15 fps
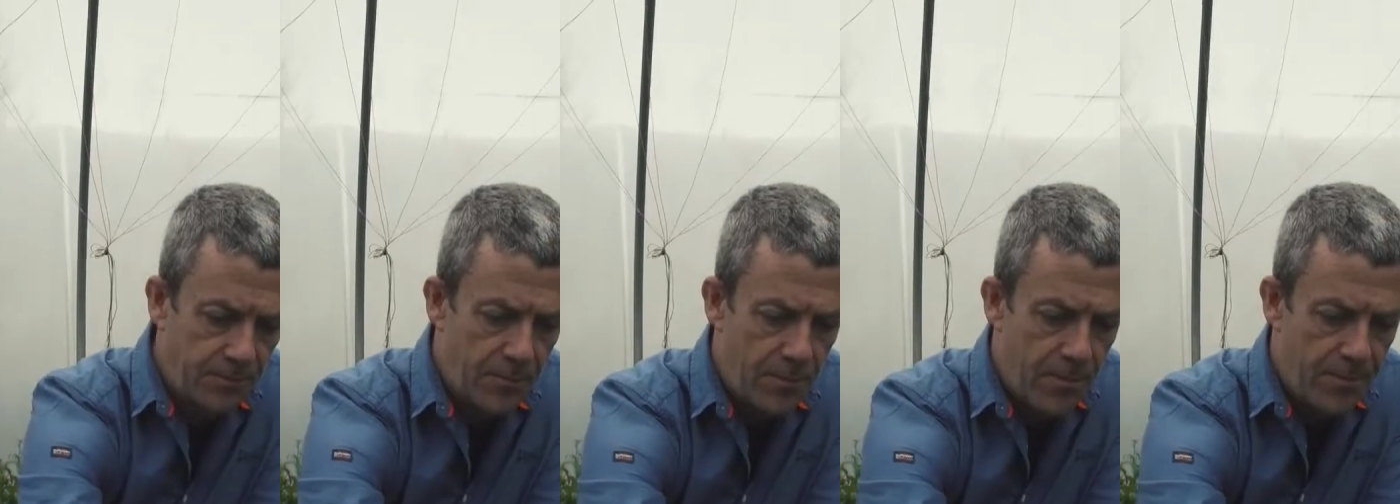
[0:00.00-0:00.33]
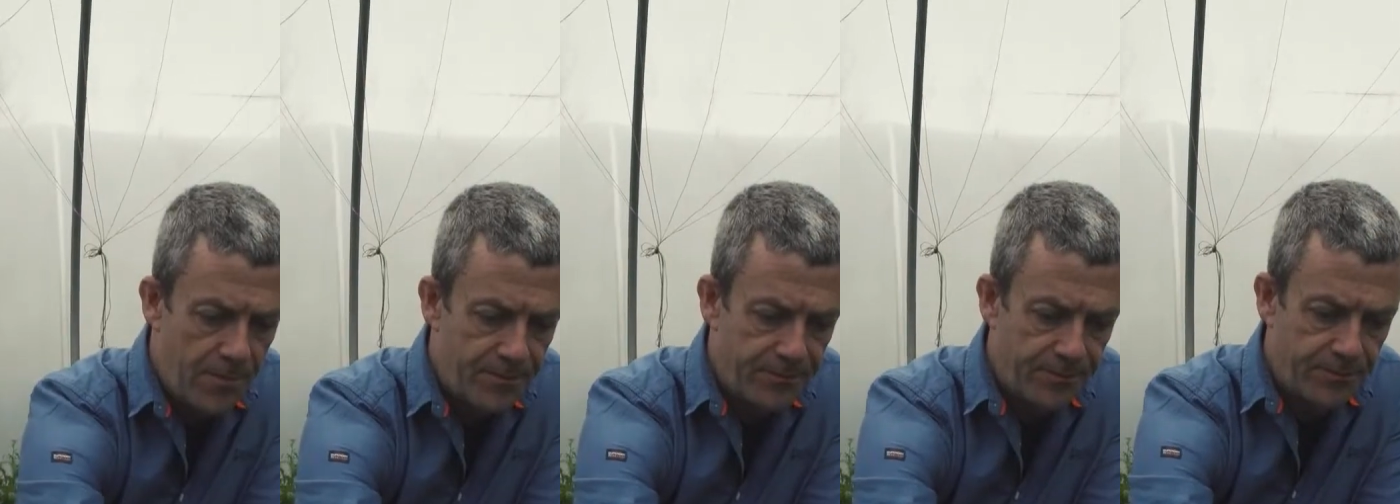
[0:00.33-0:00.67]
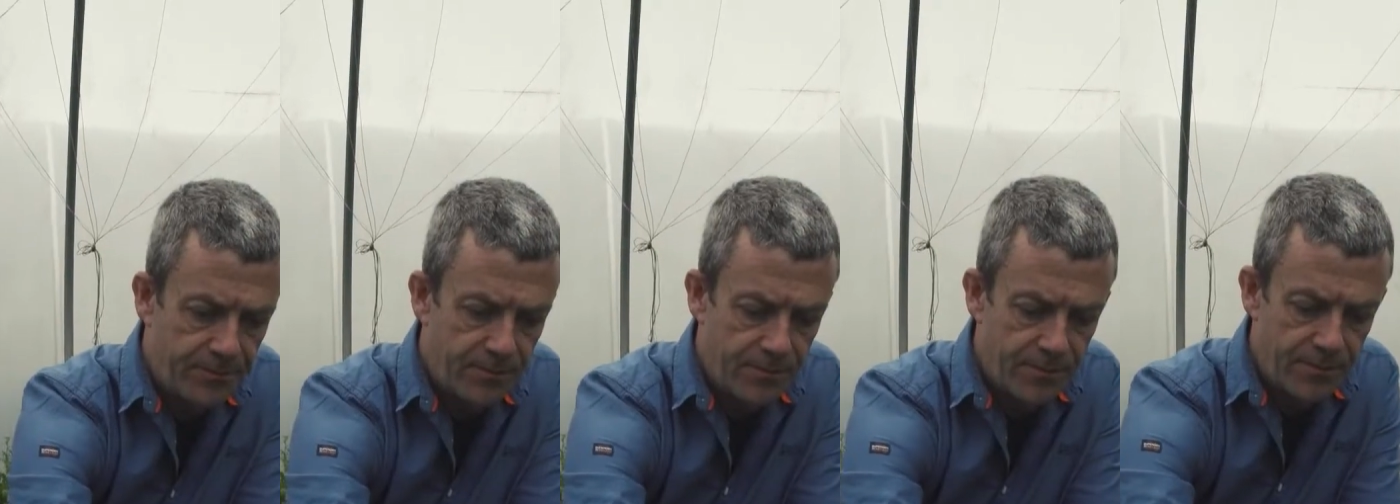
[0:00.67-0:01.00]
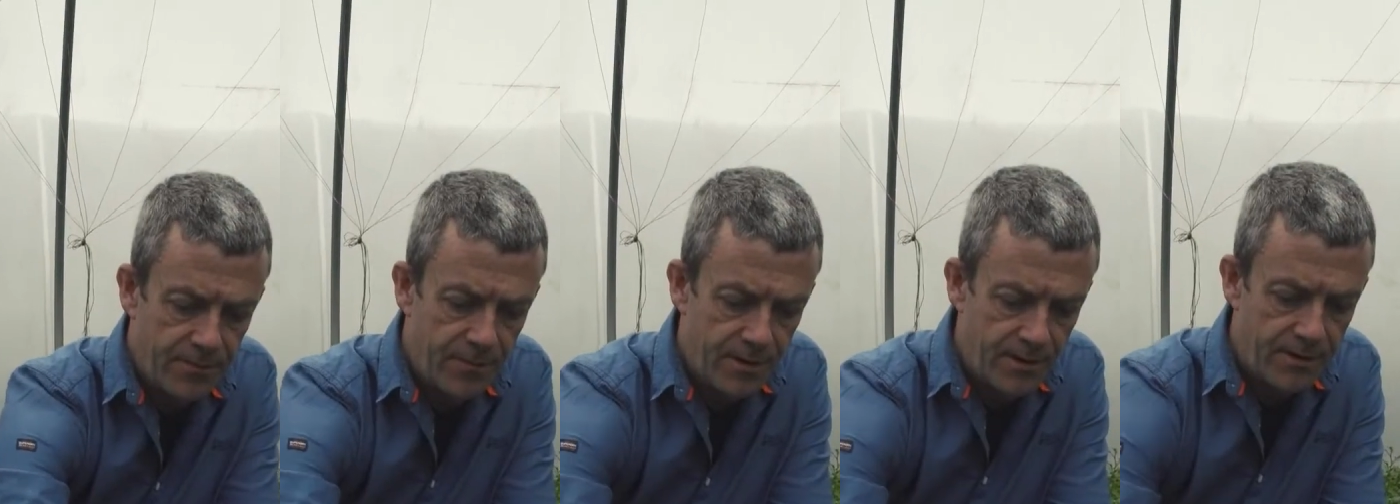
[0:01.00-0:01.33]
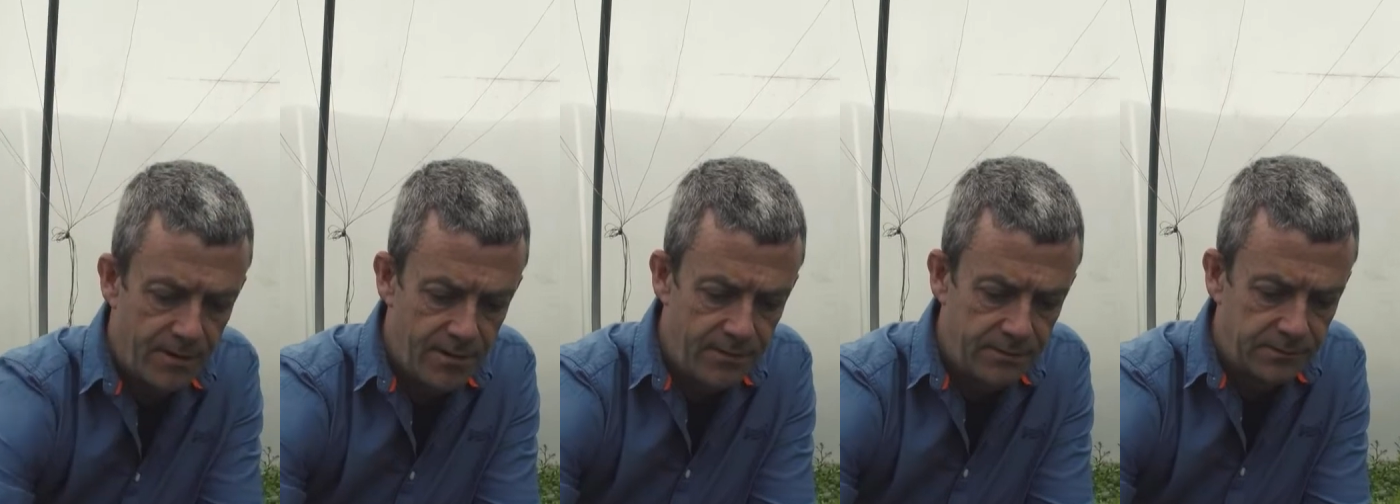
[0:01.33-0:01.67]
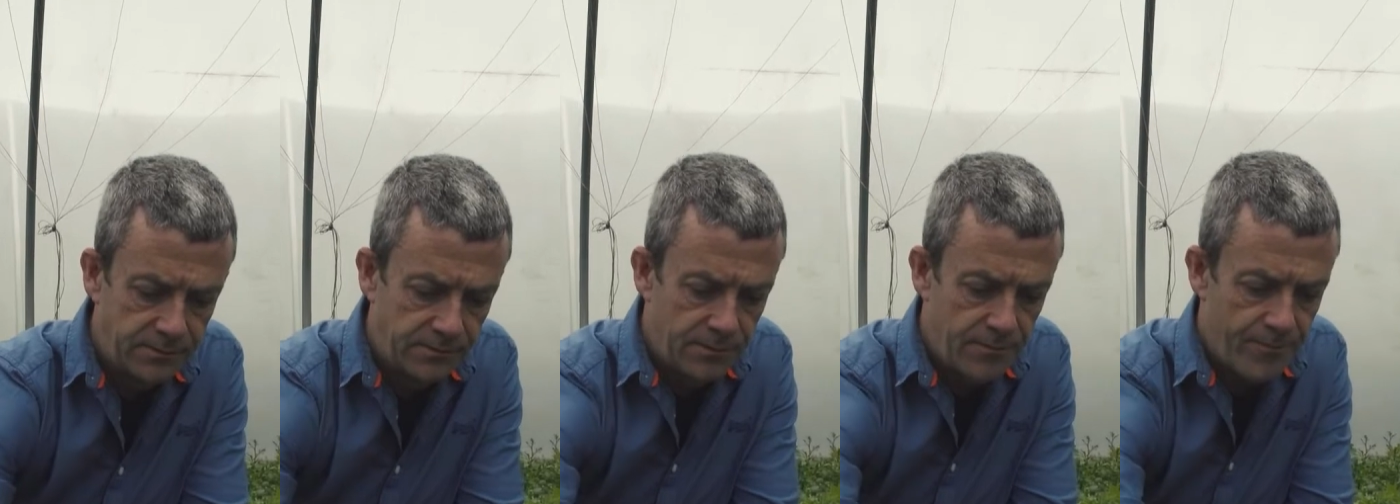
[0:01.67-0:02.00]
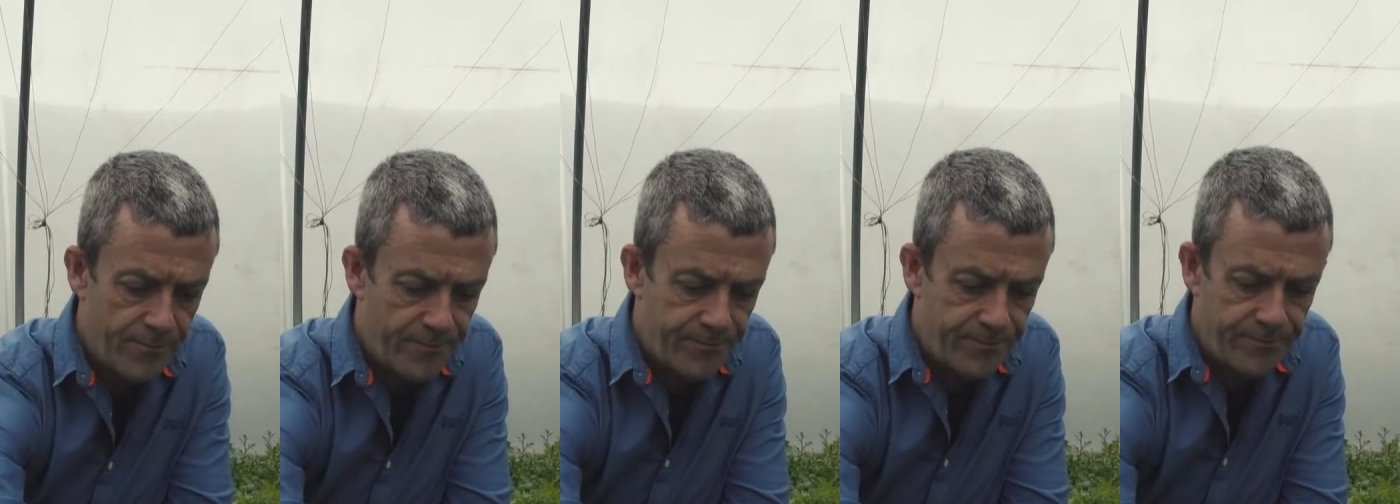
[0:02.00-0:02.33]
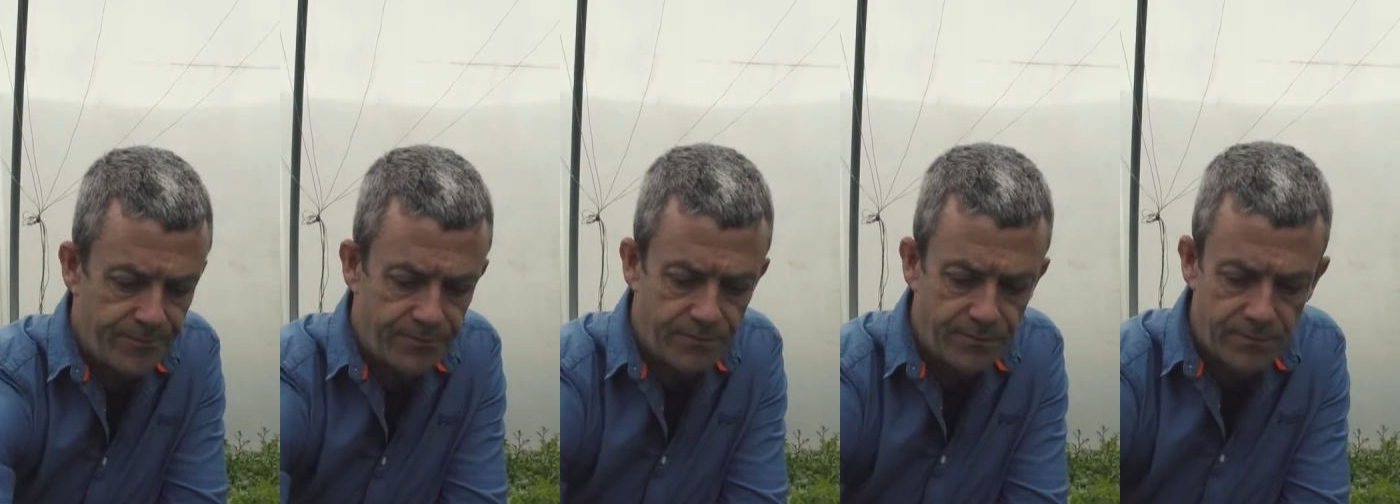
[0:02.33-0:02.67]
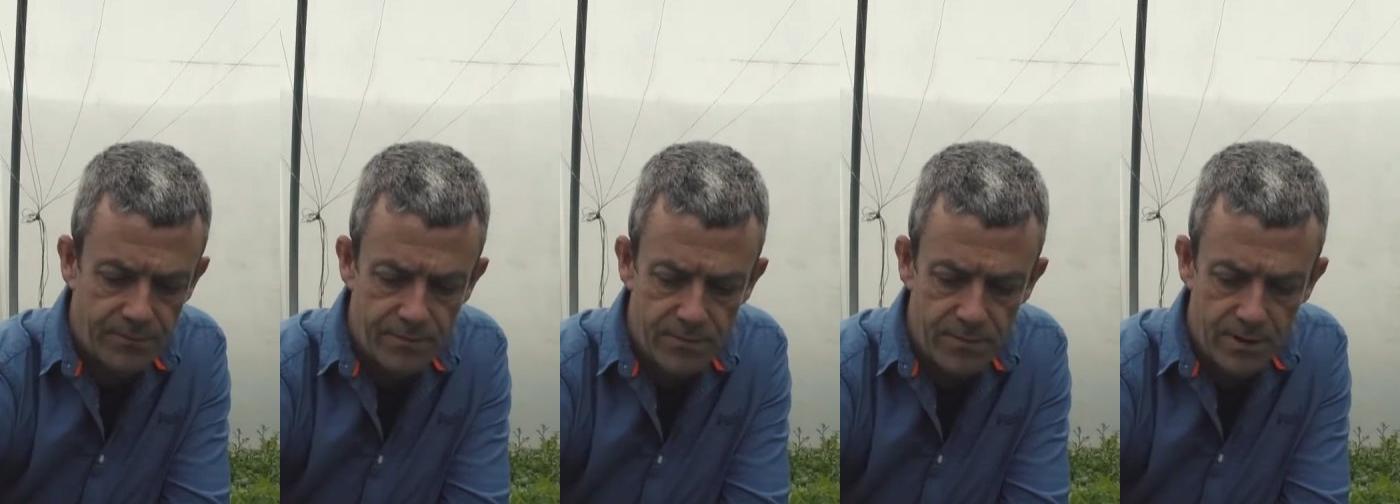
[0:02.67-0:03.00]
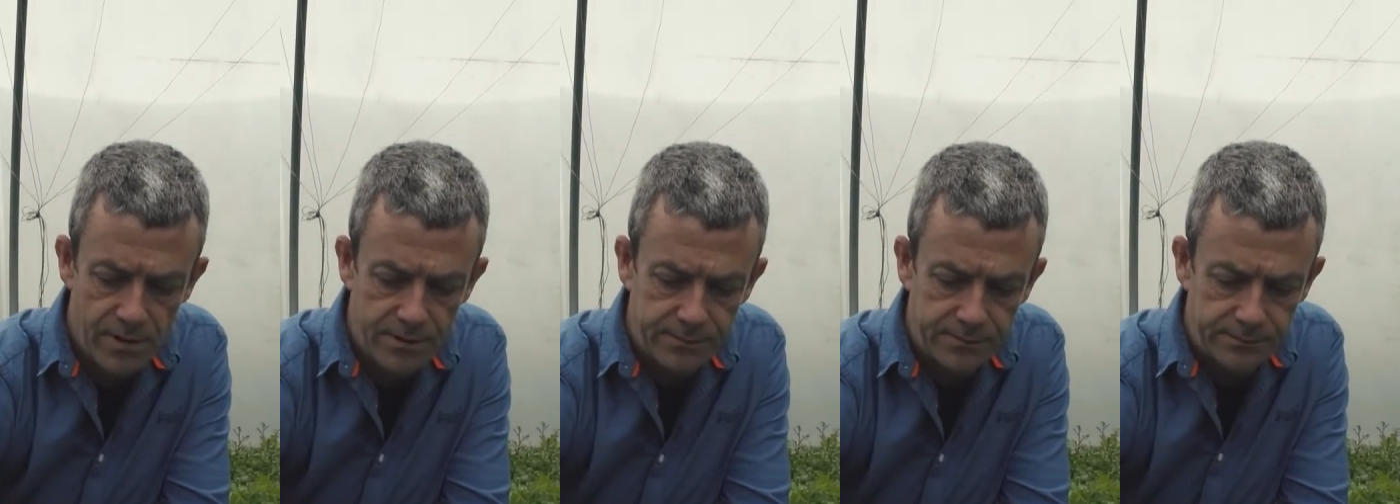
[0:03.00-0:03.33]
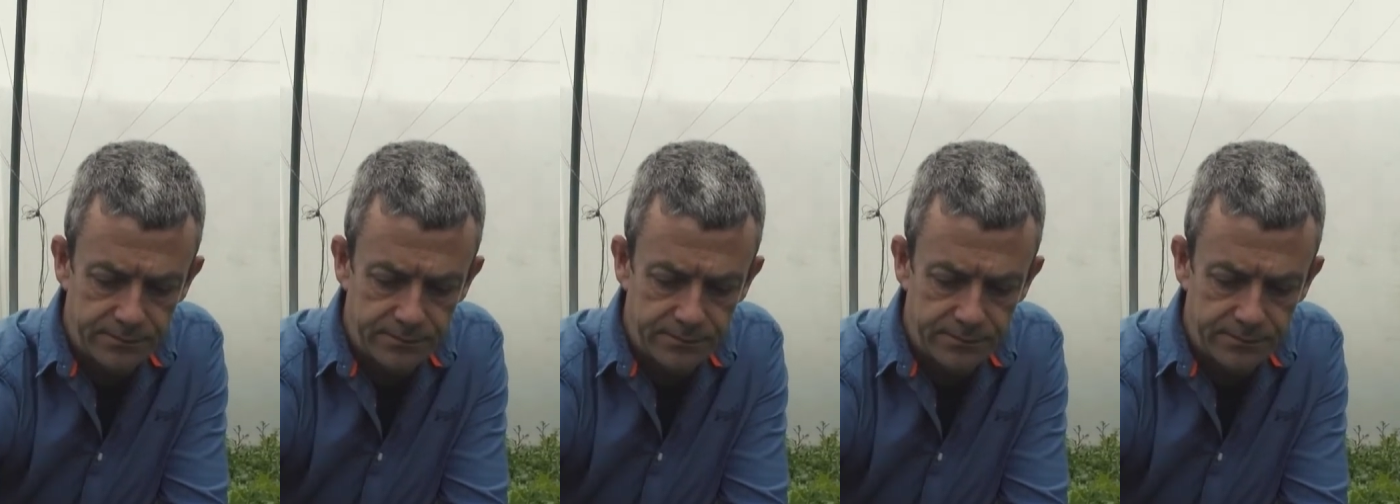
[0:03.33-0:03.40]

Um, and we also provide products and content that